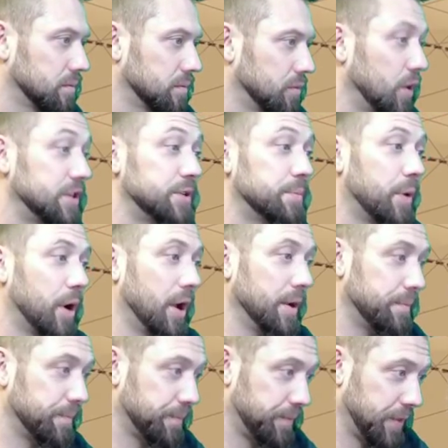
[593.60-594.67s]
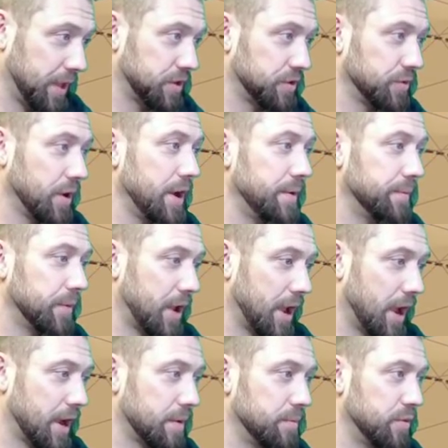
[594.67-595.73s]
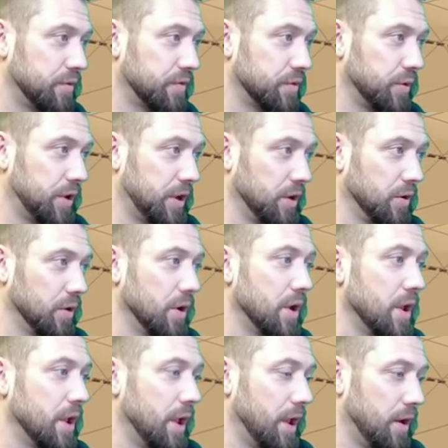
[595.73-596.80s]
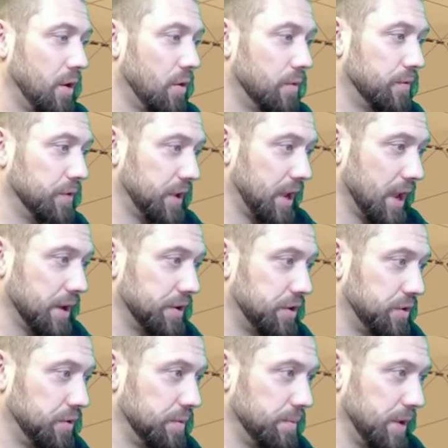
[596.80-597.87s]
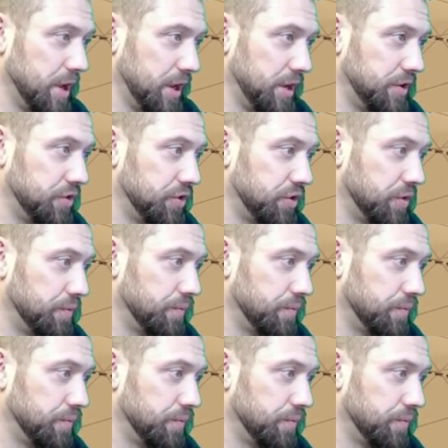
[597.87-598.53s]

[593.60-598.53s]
White's a bot. That's right. Okay, I can move through here and hopefully get to the Mideast.